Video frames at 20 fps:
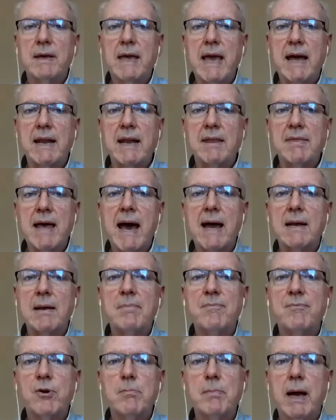getting that
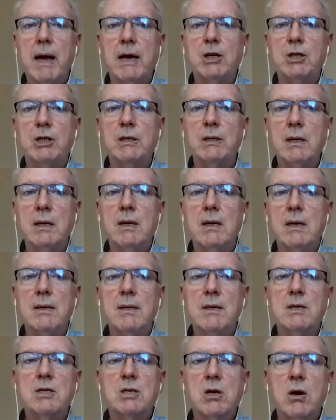information,
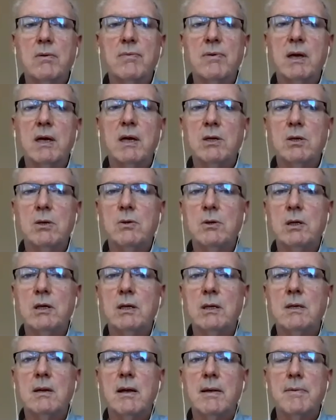the Soviet
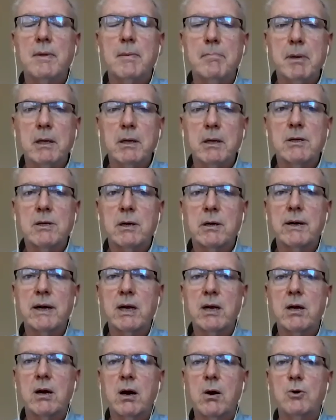Union, the
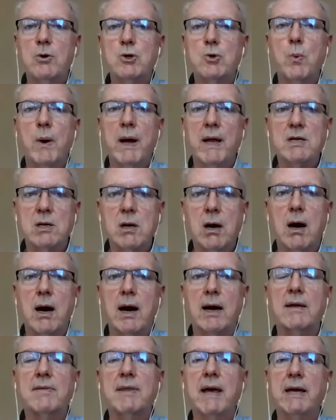military codes went
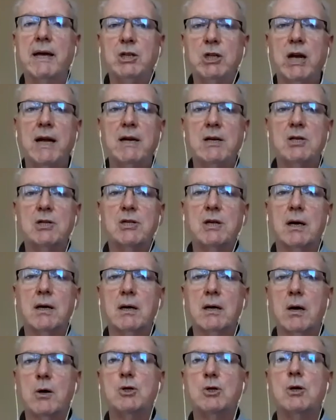dark. They changed their
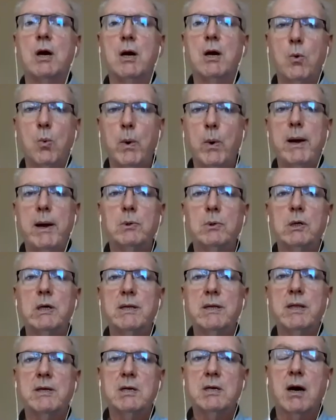codes. We were
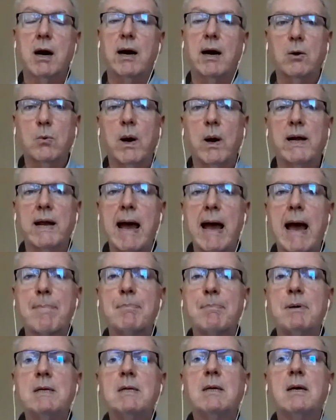in the dark. What
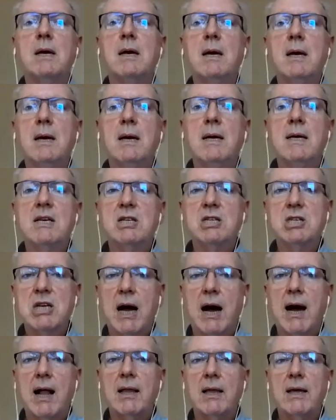happened?
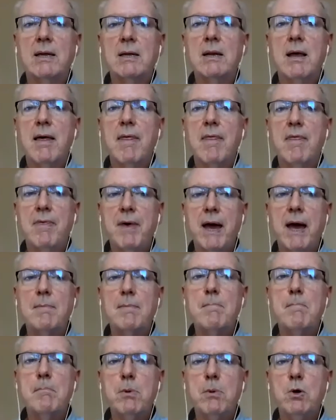Stalin
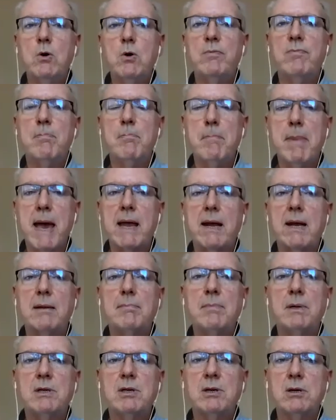then moved men
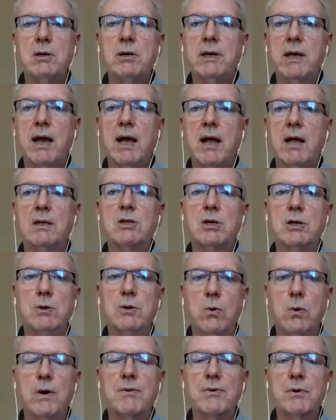and materiel to
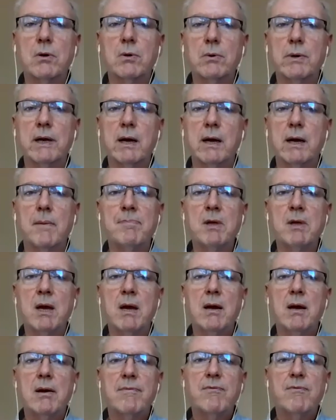North Korea
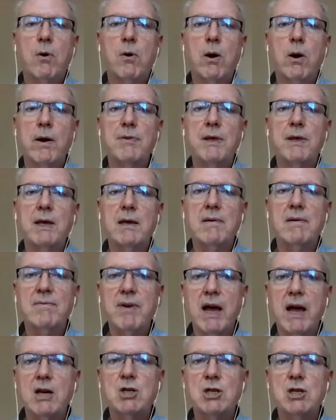for the
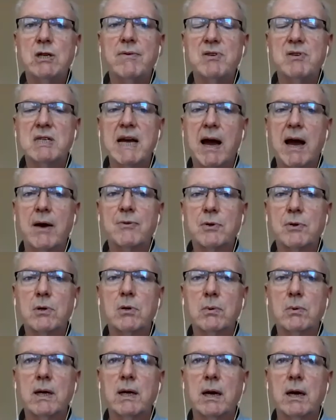invasion of South
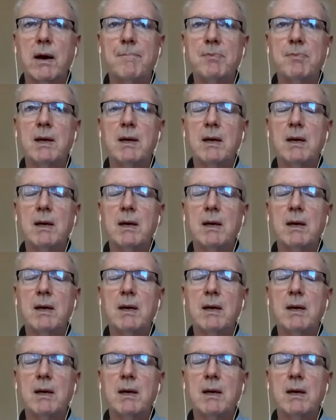Korea.